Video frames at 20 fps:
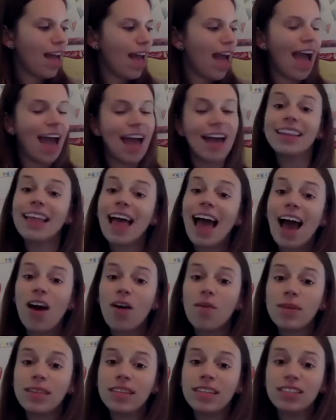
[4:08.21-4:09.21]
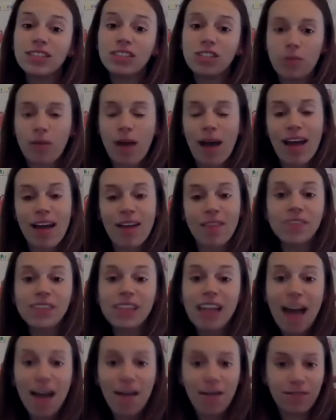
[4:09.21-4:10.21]
And how many do I have
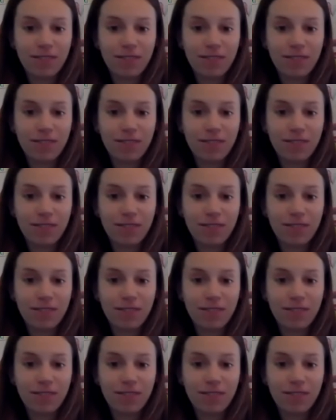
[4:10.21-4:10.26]
left?